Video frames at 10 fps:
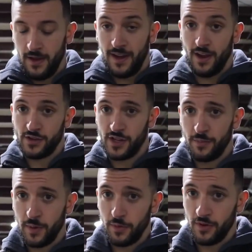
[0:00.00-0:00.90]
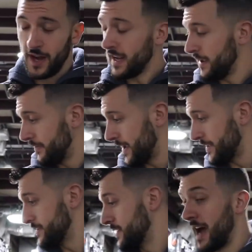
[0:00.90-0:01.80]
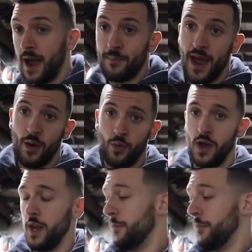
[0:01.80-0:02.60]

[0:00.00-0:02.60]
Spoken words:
Now, some people are Nike fans. I'm not one,